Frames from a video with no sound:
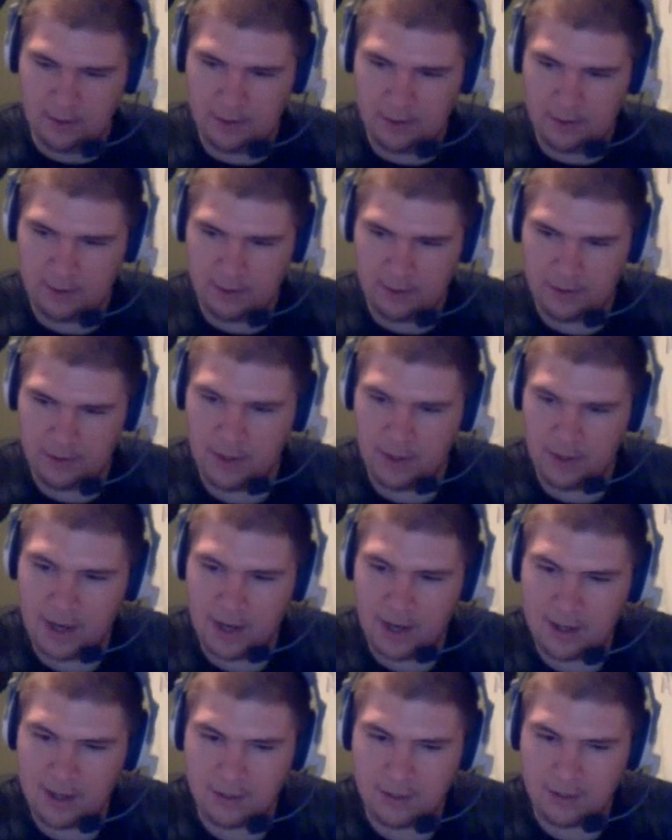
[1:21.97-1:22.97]
So I
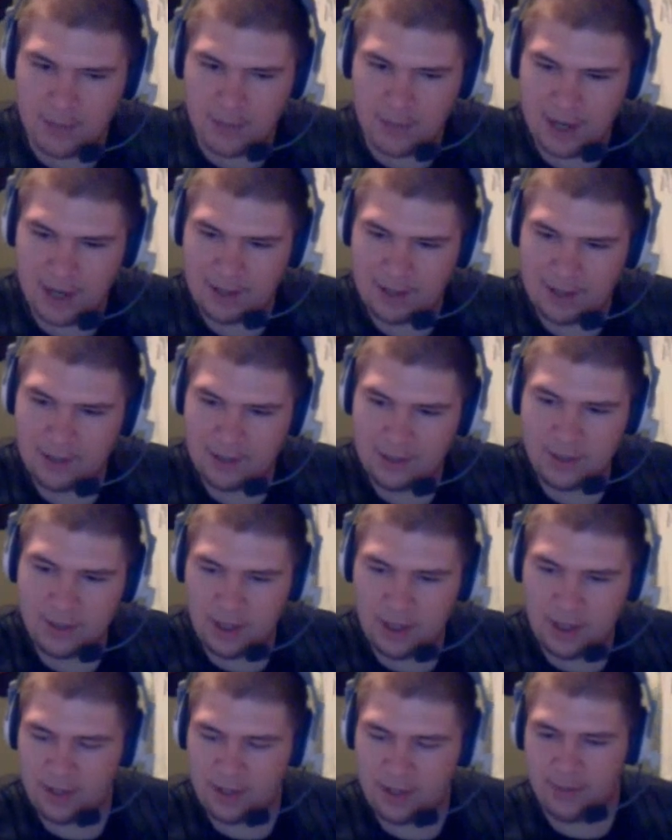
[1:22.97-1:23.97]
got the package,
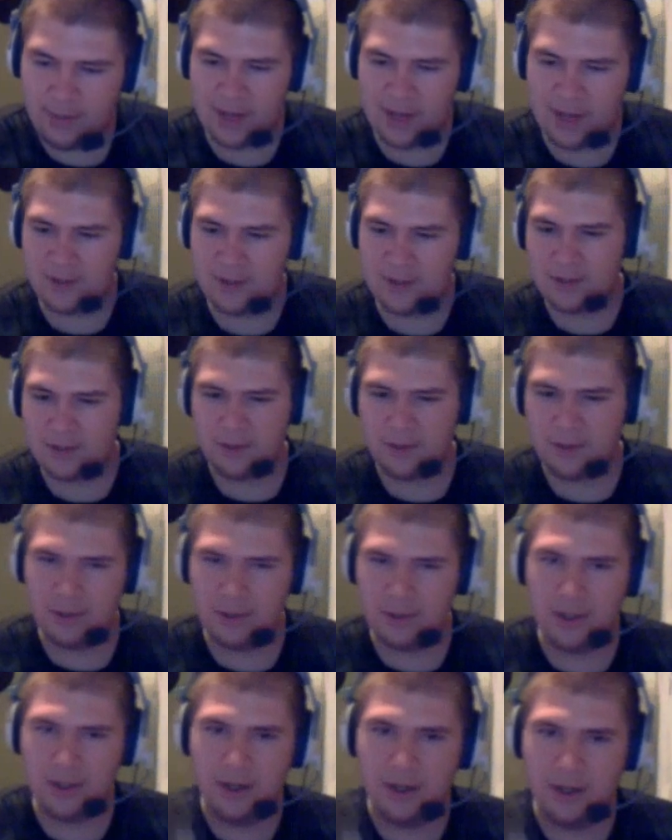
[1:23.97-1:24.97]
and the package
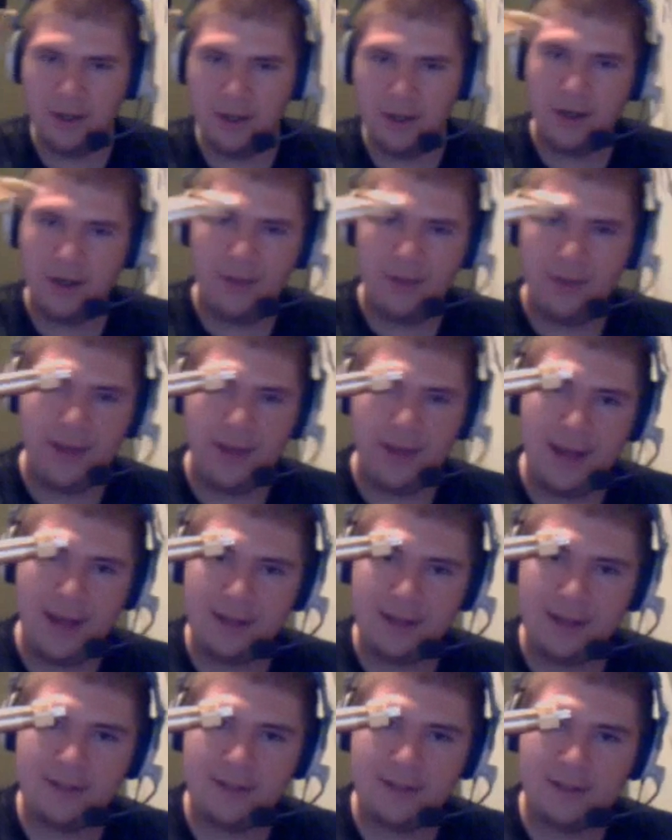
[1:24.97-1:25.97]
included the
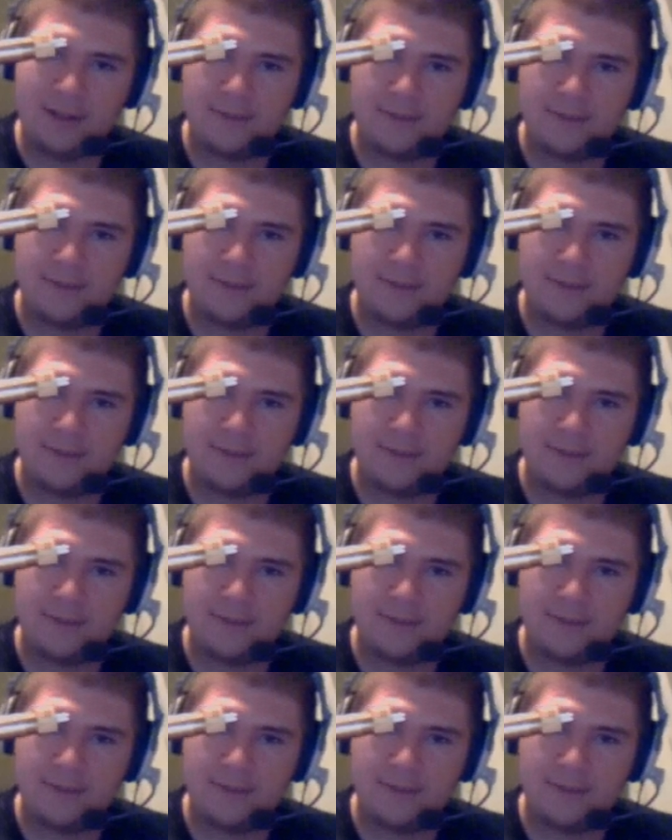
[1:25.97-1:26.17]
hex,